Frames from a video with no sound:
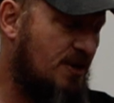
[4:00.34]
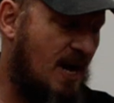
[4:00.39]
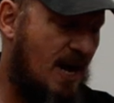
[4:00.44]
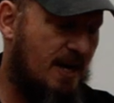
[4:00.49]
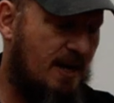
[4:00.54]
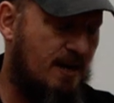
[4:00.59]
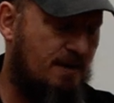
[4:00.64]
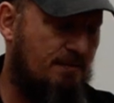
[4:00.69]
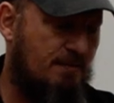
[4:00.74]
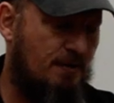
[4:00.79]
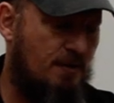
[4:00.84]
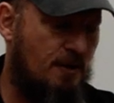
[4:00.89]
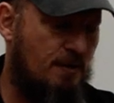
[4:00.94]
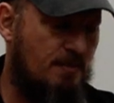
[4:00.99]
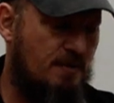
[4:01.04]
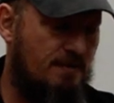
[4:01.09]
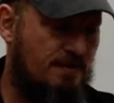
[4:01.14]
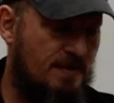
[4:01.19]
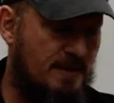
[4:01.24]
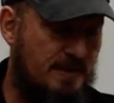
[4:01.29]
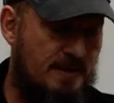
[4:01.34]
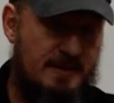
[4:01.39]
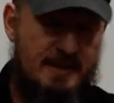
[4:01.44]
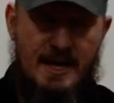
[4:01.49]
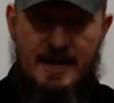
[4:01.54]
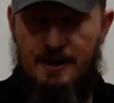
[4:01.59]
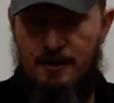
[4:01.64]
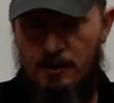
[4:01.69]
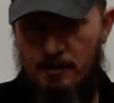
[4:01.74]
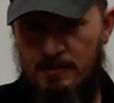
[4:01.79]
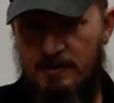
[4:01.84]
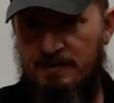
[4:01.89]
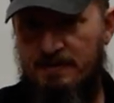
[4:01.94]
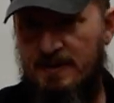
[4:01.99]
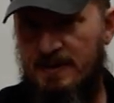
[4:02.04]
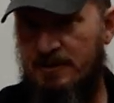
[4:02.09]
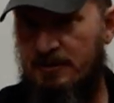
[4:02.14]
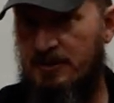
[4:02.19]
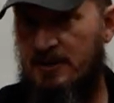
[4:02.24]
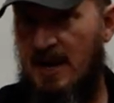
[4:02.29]
shotgun for home defense, that home
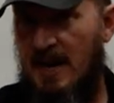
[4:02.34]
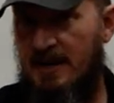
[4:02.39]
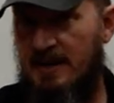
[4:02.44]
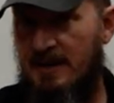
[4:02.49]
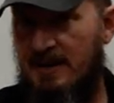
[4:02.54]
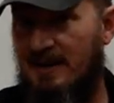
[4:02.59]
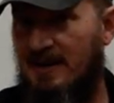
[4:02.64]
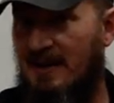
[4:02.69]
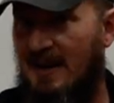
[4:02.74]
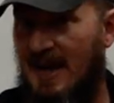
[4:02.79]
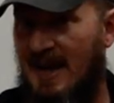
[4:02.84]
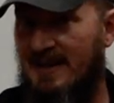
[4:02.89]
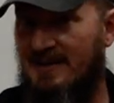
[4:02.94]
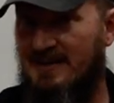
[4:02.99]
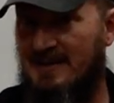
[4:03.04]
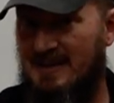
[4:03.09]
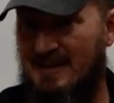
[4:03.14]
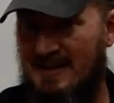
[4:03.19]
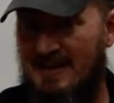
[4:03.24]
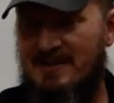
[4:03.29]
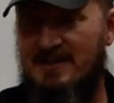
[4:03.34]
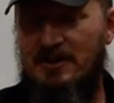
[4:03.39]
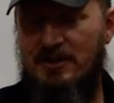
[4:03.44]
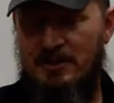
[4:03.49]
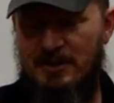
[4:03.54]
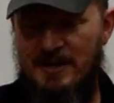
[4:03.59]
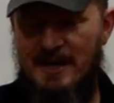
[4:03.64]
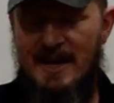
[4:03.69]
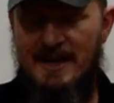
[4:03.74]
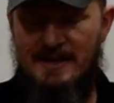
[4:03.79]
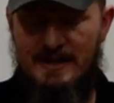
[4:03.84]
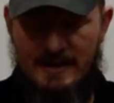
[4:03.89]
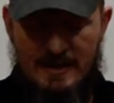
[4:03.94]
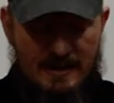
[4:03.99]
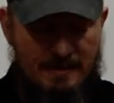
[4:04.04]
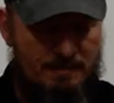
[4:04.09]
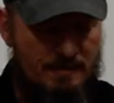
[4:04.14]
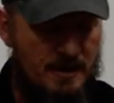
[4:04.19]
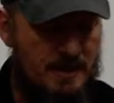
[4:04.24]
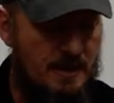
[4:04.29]
defense shotgun class is a good
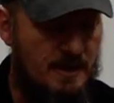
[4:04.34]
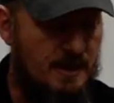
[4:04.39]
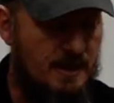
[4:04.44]
idea.